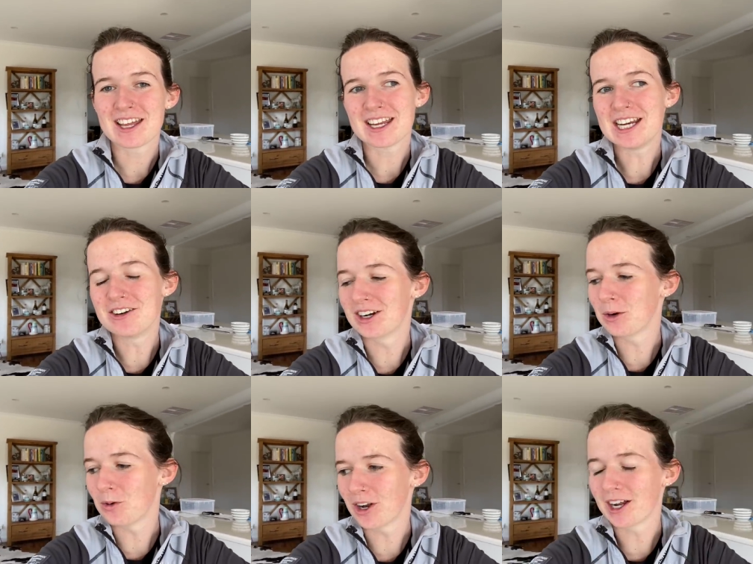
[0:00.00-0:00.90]

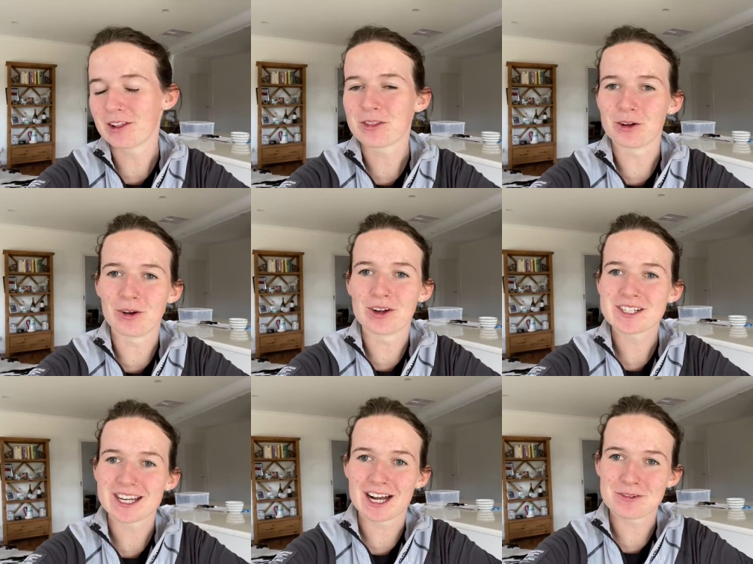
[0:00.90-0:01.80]
hearing what I
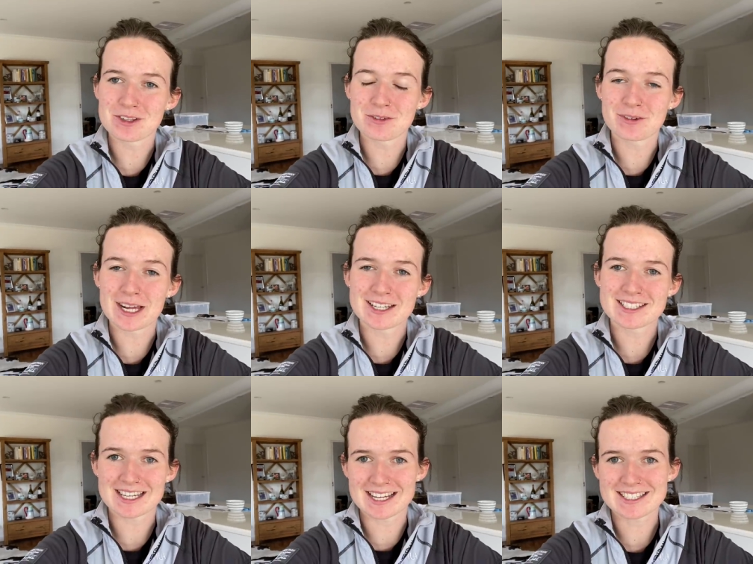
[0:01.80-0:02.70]
thought after the
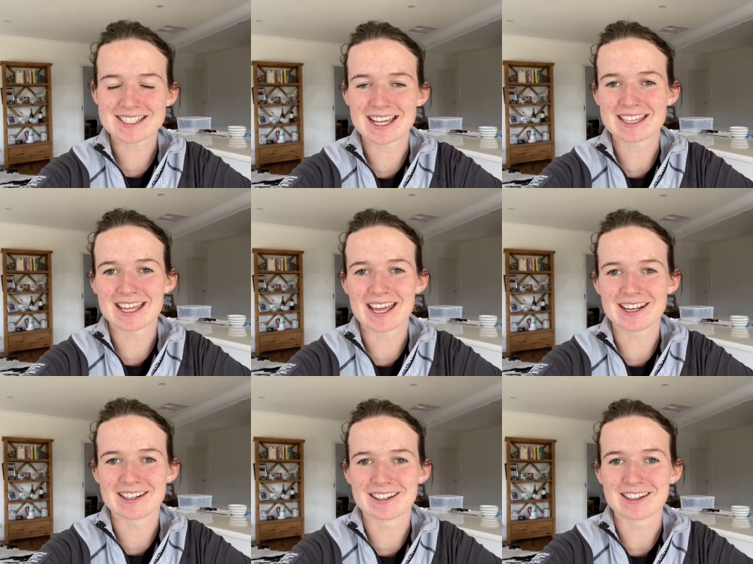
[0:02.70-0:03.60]
test and
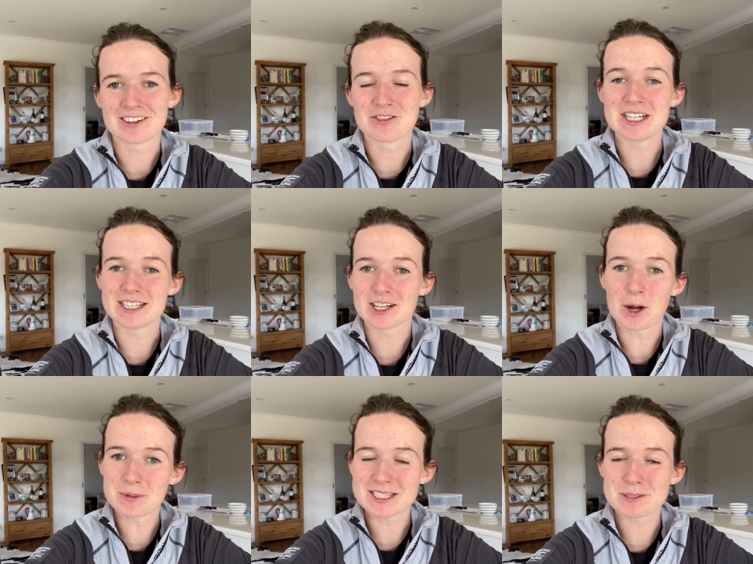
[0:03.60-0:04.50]
then reading the
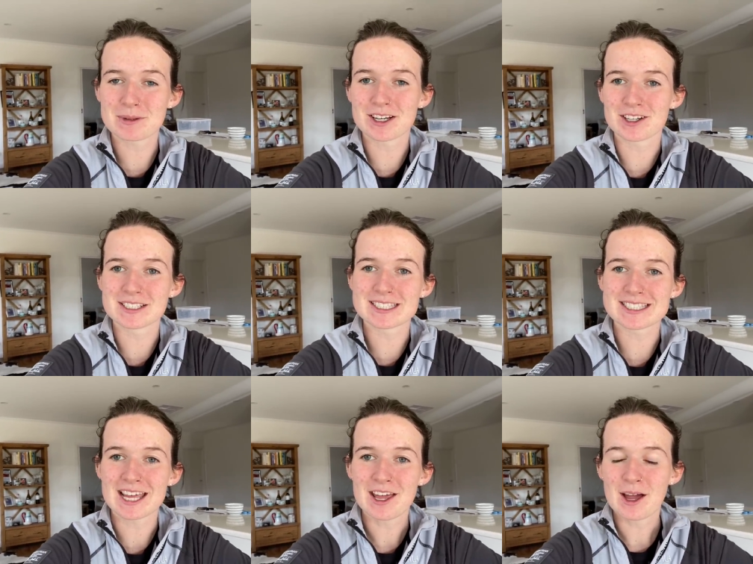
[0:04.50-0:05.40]
comments,
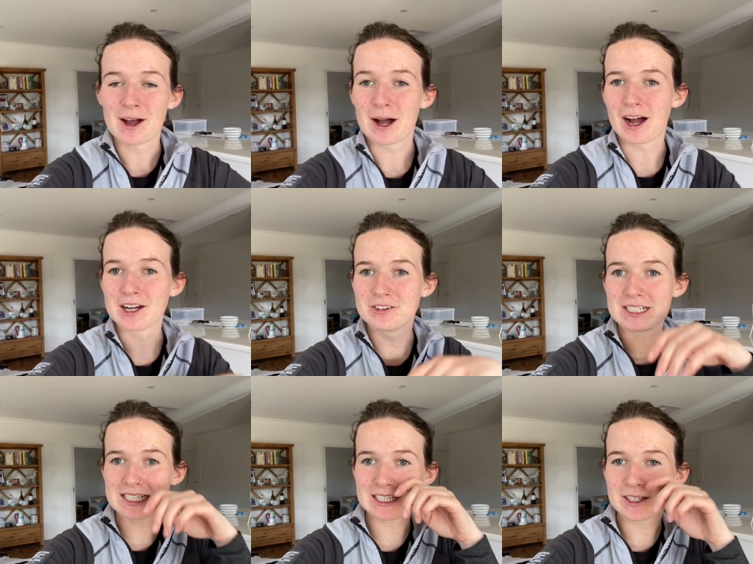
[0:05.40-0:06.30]
because I
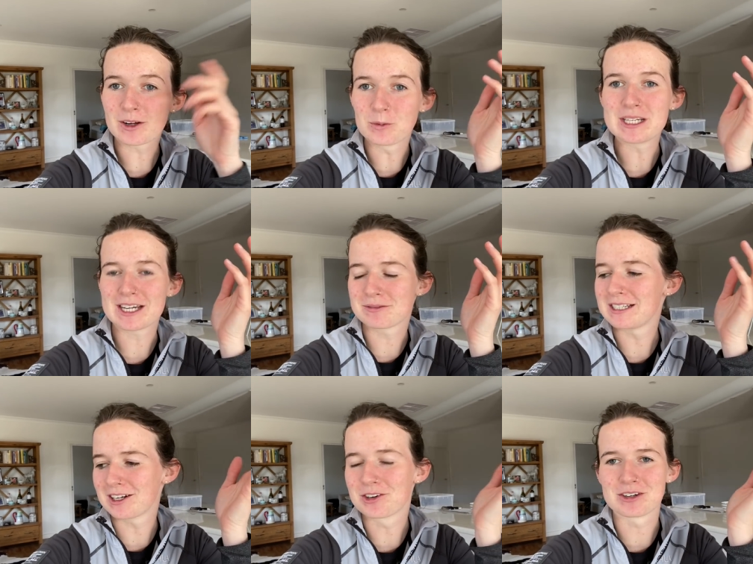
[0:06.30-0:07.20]
really, like, we
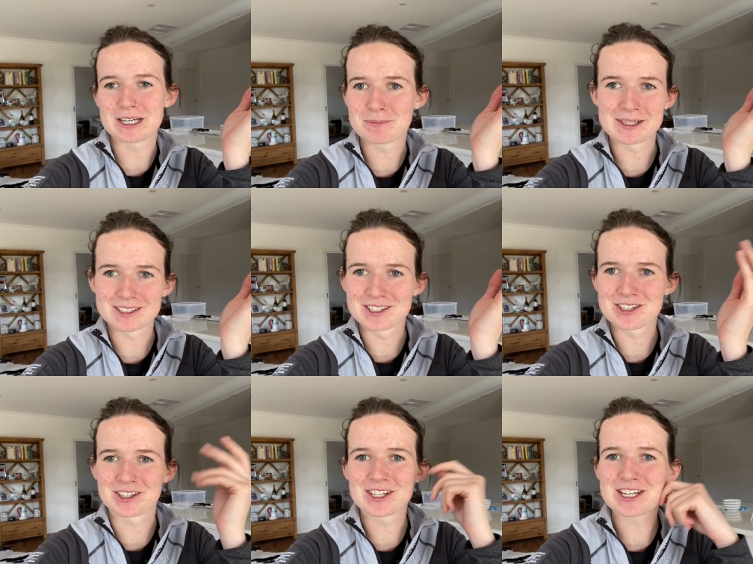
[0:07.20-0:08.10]
definitely agreed, me and the
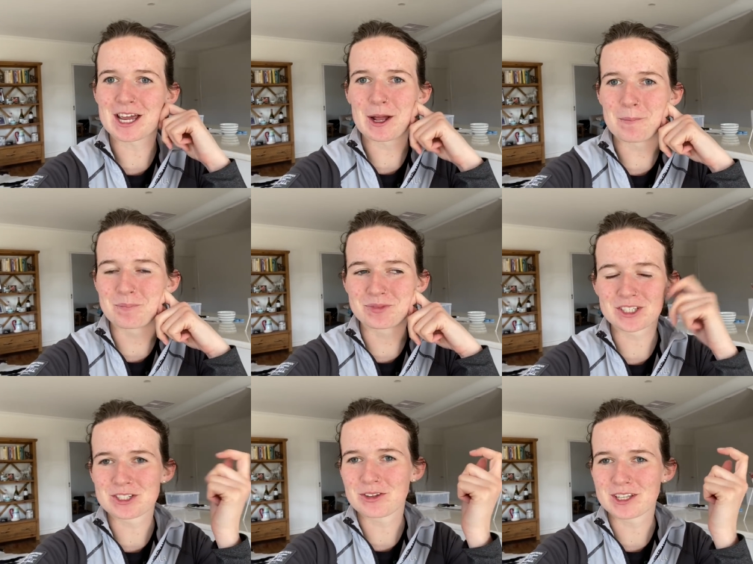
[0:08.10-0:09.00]
judge.
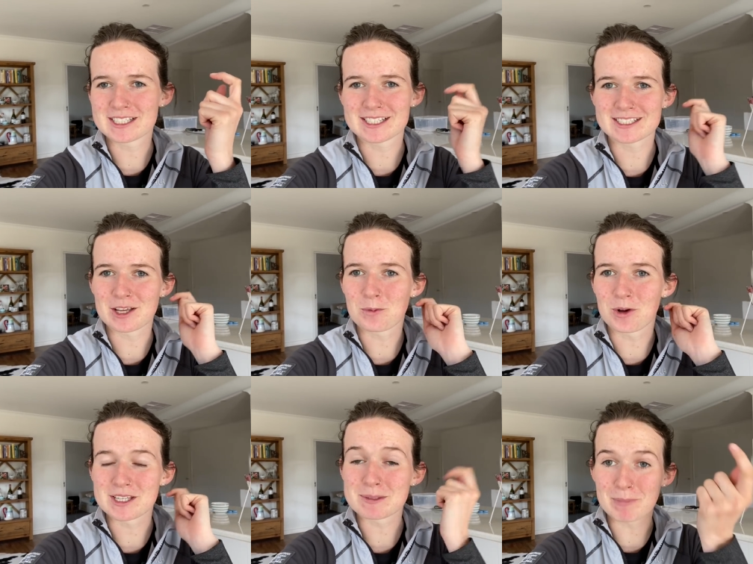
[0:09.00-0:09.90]
The two things I said
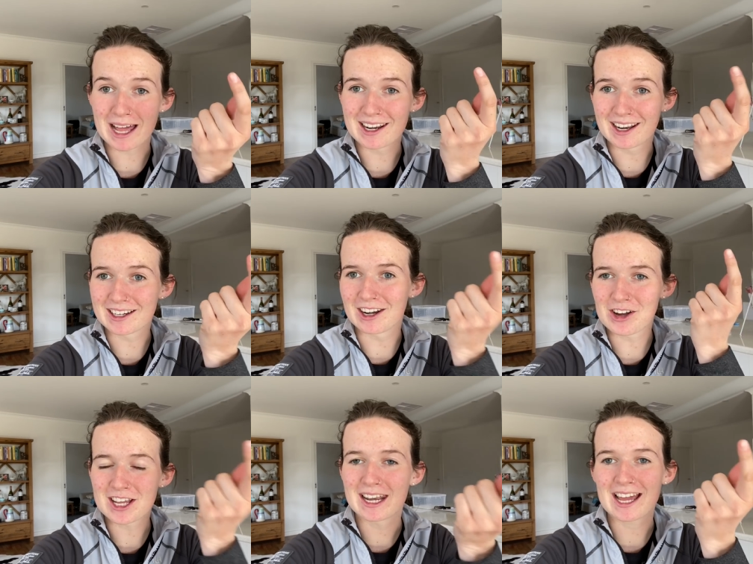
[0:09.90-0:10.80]
was
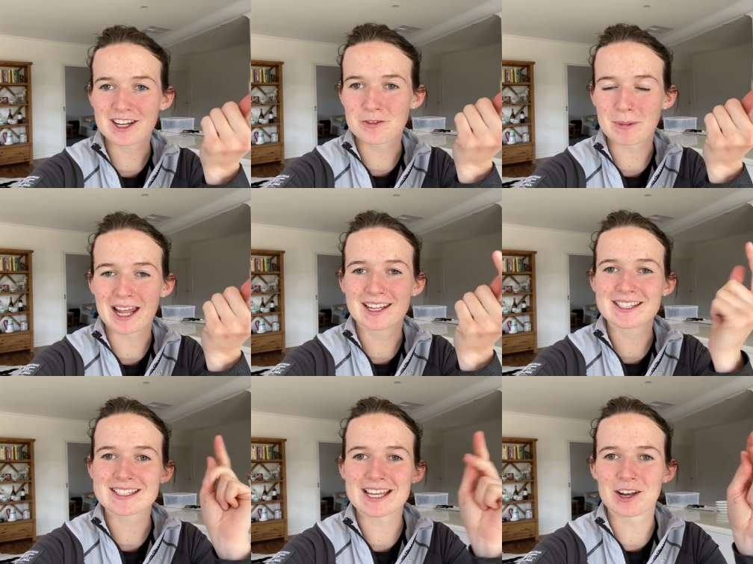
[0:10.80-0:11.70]
lack of
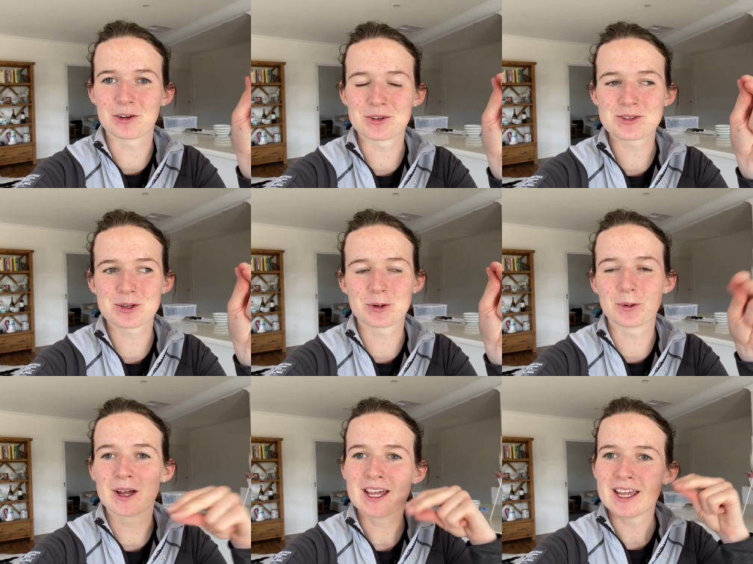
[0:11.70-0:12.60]
balance, and
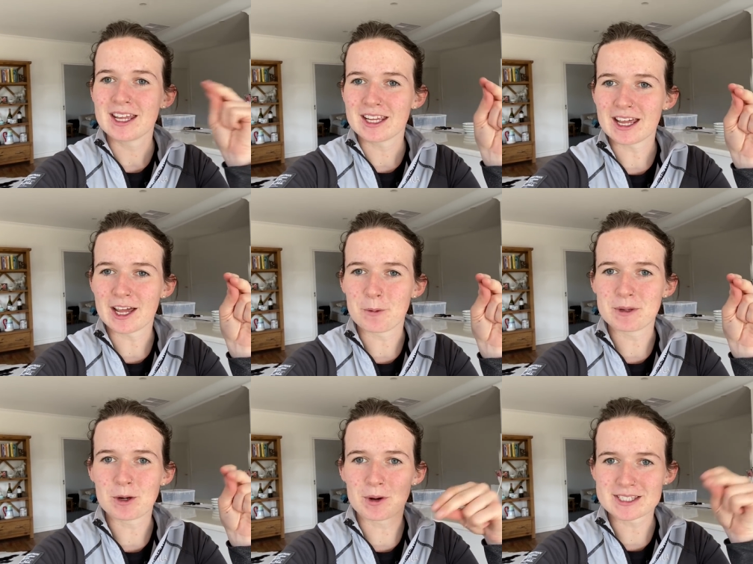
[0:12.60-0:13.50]
also
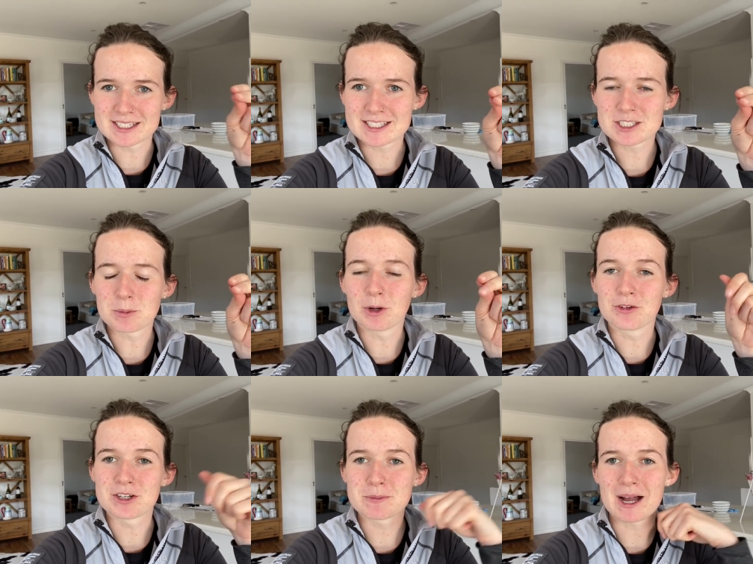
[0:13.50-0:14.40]
he wasn't as supple
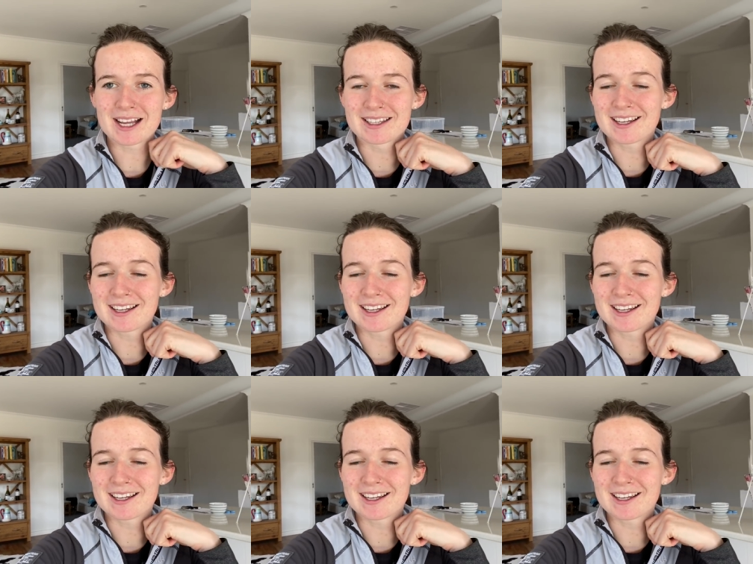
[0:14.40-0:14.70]
over his back in the